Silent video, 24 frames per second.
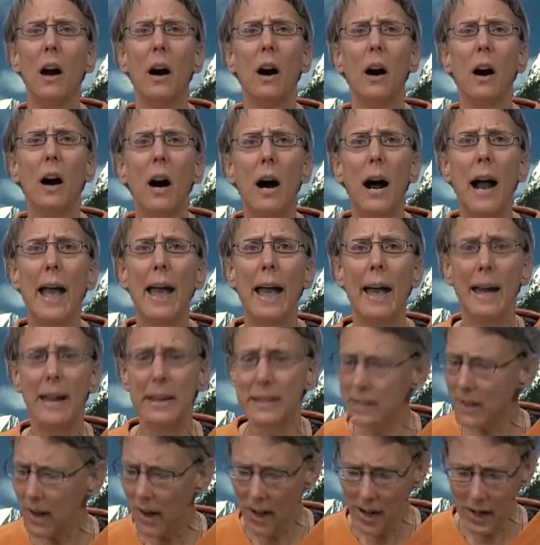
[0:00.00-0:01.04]

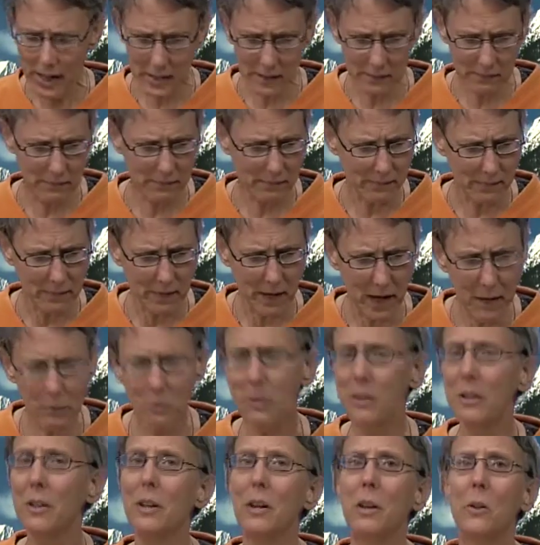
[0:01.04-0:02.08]
And I
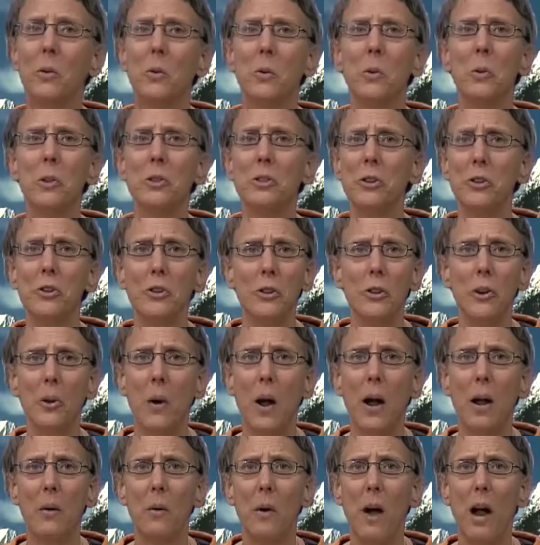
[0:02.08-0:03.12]
really don't know what to do.
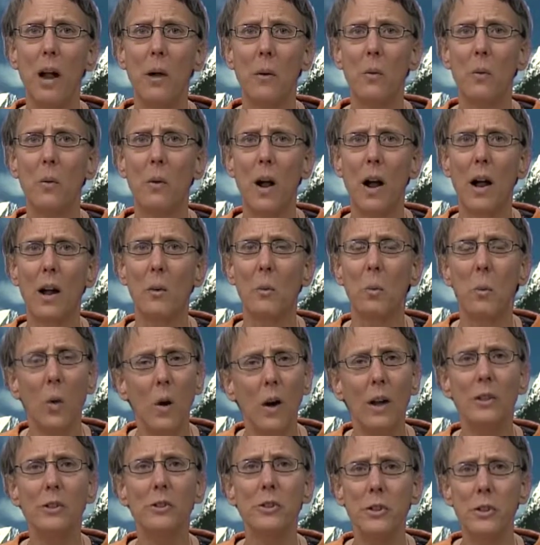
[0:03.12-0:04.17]
I
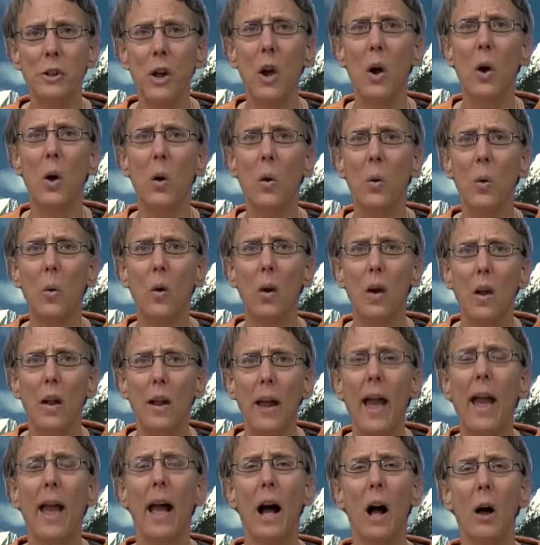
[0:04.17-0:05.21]
want to know
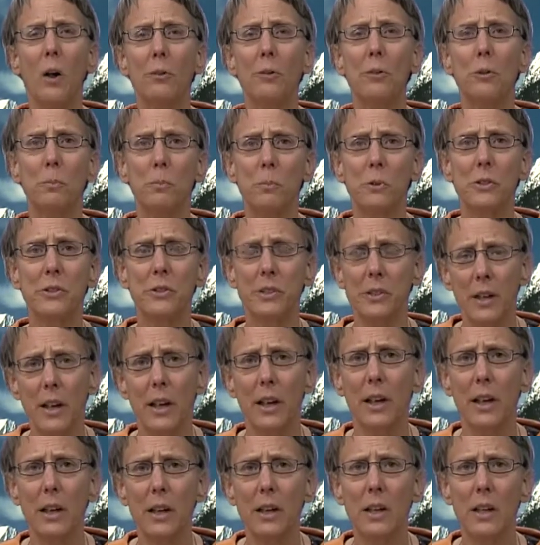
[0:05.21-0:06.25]
how to
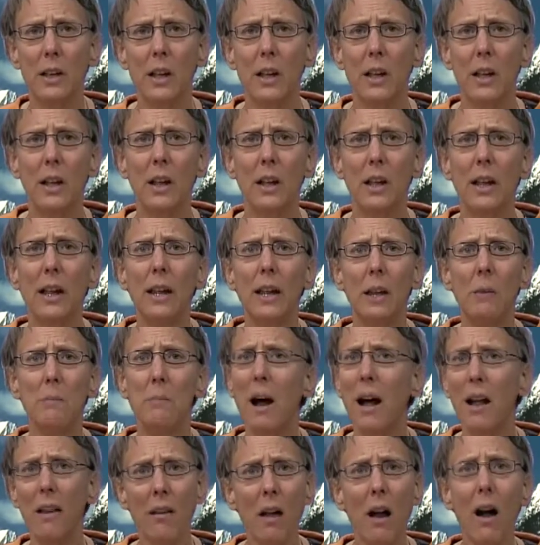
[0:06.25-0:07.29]
proceed in
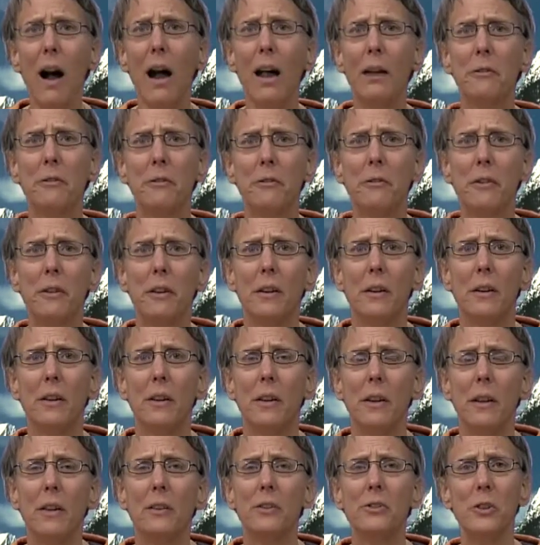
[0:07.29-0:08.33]
my life.
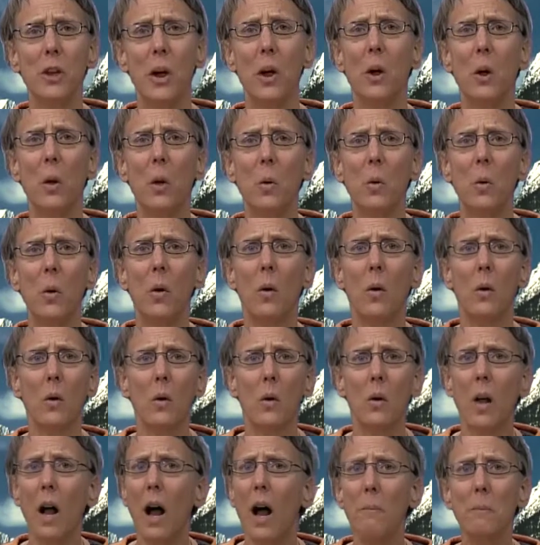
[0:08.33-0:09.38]
So
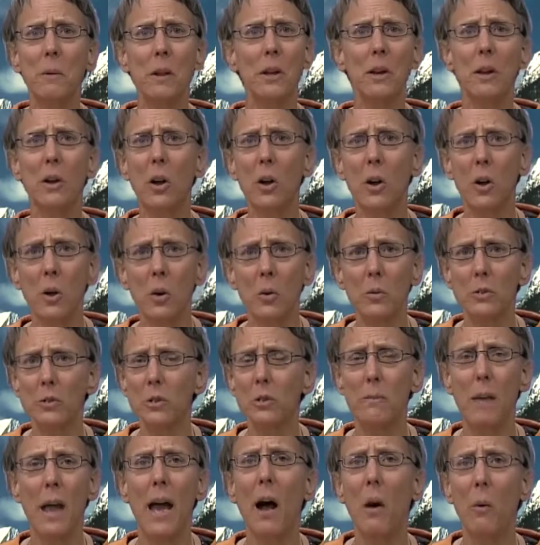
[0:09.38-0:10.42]
I'm going to go
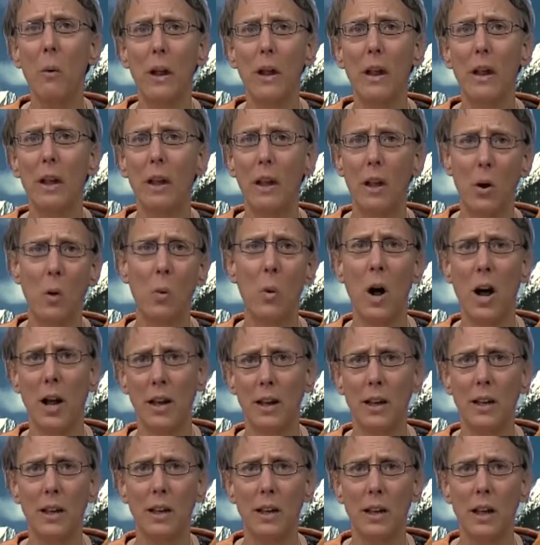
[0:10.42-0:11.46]
to Maui,
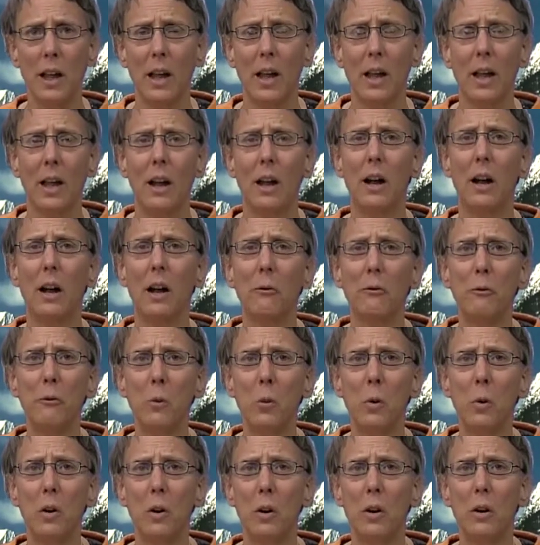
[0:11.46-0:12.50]
Hawaii,
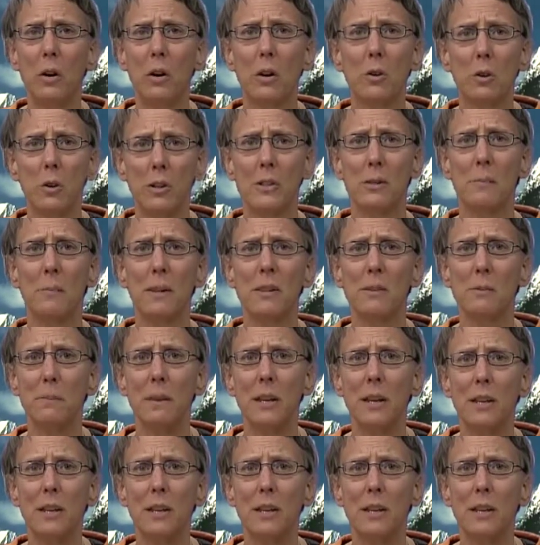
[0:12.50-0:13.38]
for Christmas,